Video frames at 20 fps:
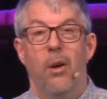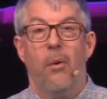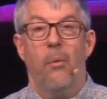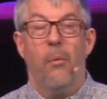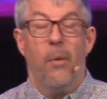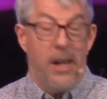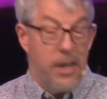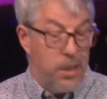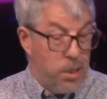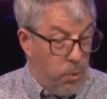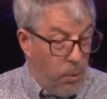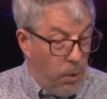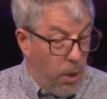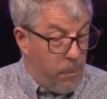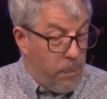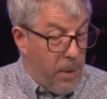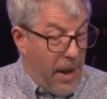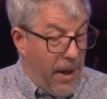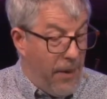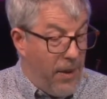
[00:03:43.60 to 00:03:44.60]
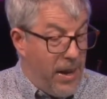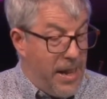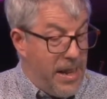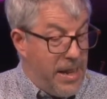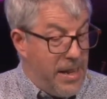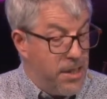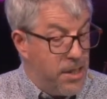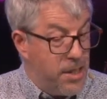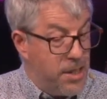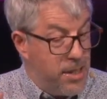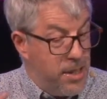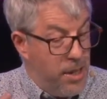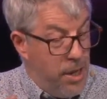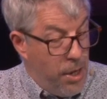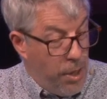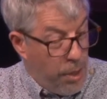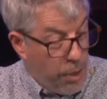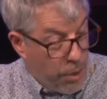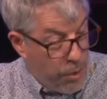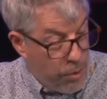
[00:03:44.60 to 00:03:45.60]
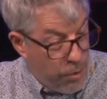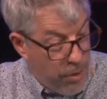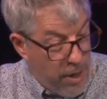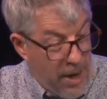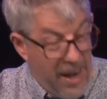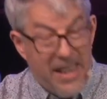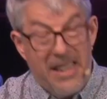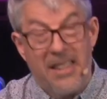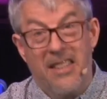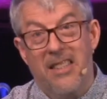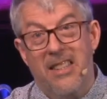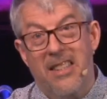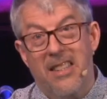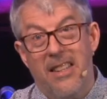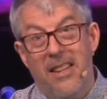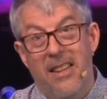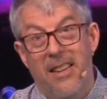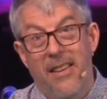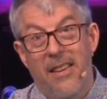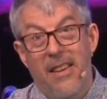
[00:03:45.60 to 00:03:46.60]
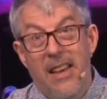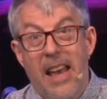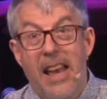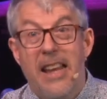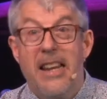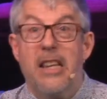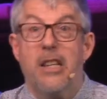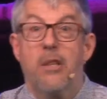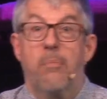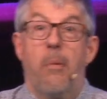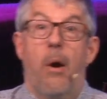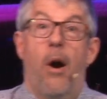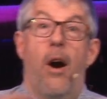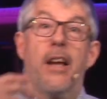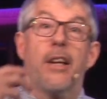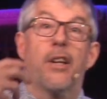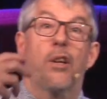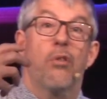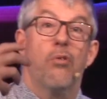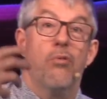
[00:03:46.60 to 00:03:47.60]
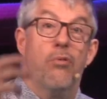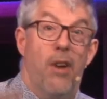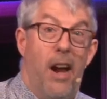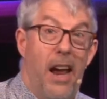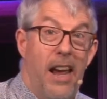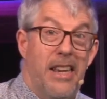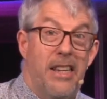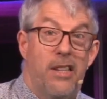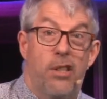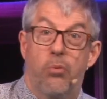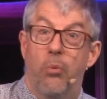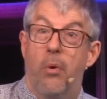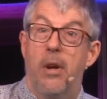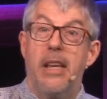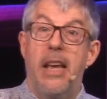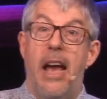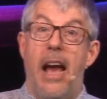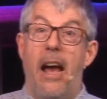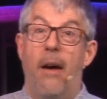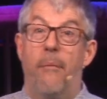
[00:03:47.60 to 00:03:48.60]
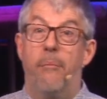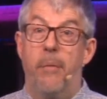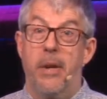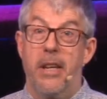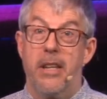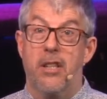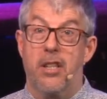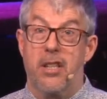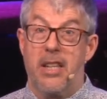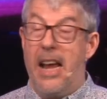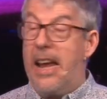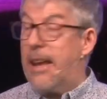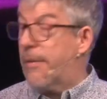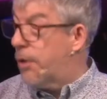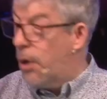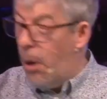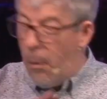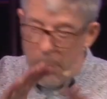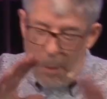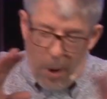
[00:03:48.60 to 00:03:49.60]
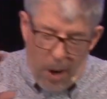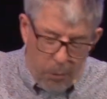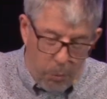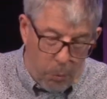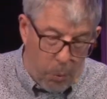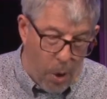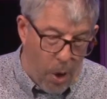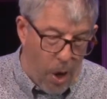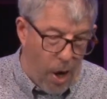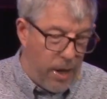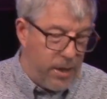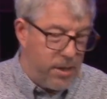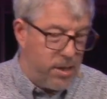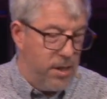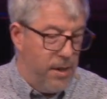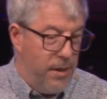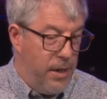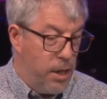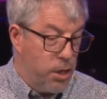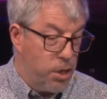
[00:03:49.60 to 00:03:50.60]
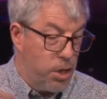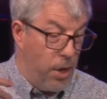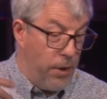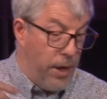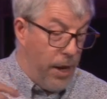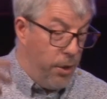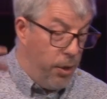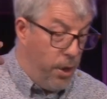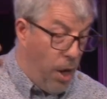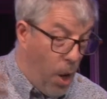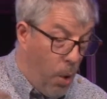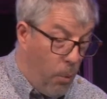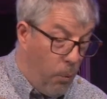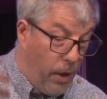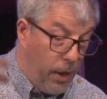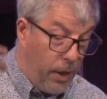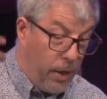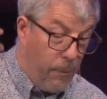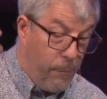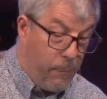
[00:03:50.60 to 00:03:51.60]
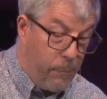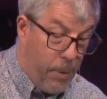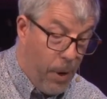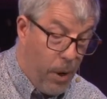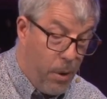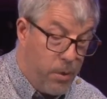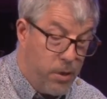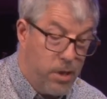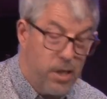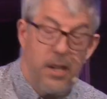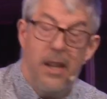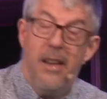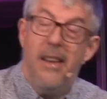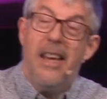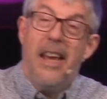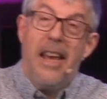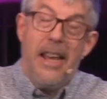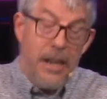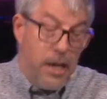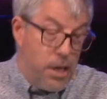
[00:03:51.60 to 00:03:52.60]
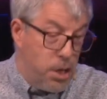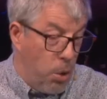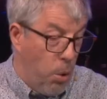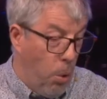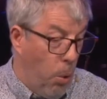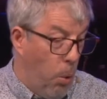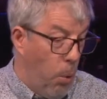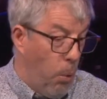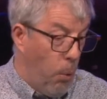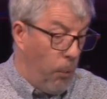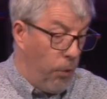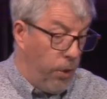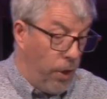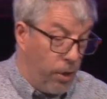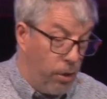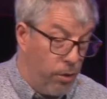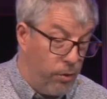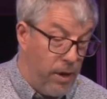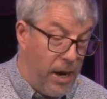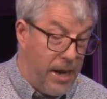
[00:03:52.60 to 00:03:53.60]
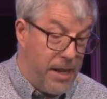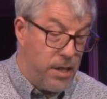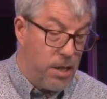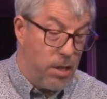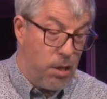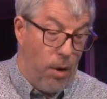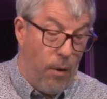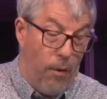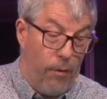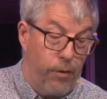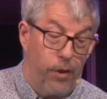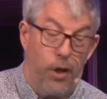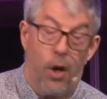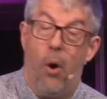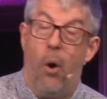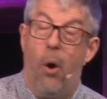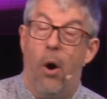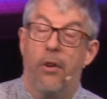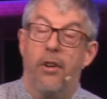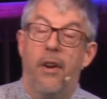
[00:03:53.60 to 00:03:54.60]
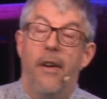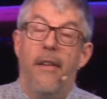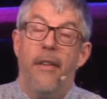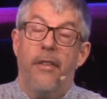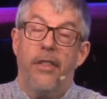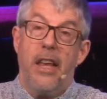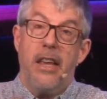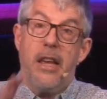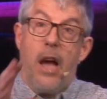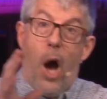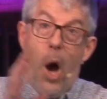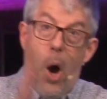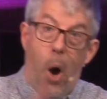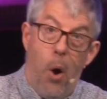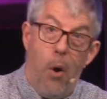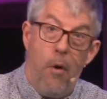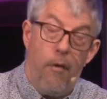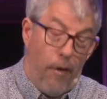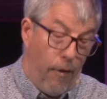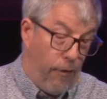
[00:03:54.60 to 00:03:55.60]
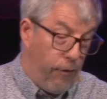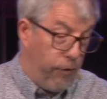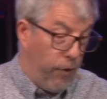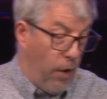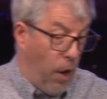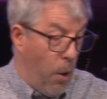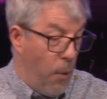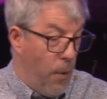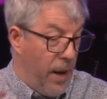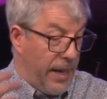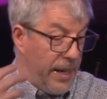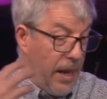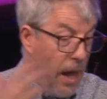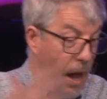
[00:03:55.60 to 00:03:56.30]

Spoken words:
Well, it's all about his grace. It is by grace we have been saved, not by works, so that no one can boast. It is all the grace of God, the overflowing,